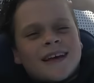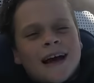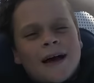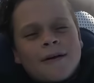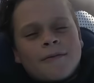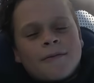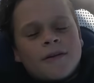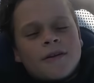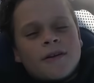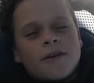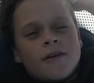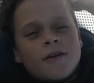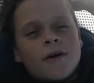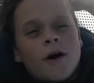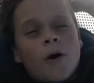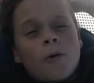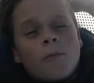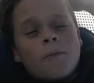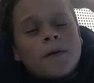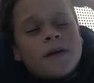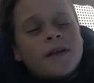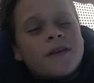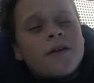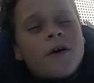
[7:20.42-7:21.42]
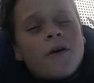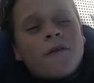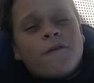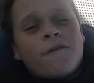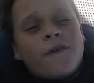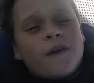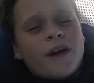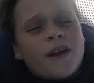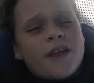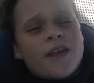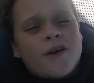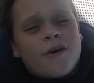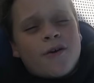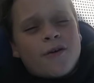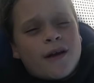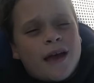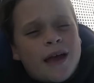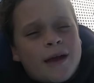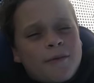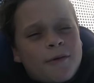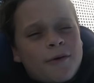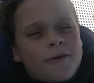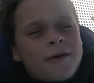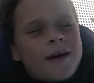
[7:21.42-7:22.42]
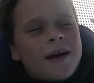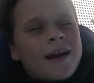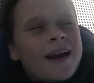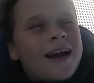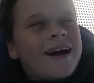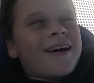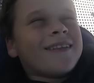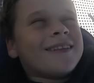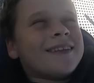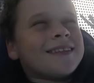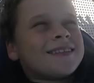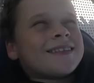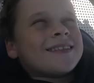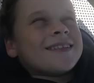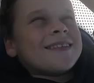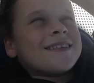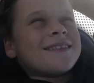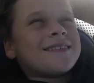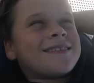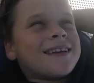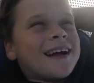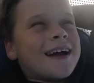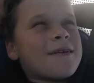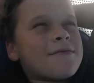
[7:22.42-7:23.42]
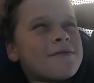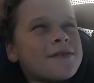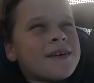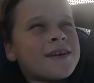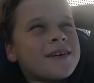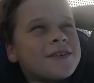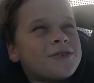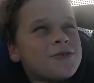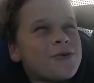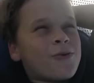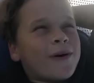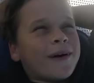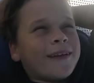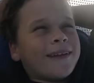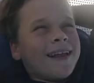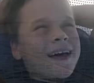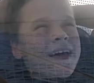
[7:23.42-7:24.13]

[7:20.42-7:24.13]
time to no, be no video gamer right now. This is the time to enjoy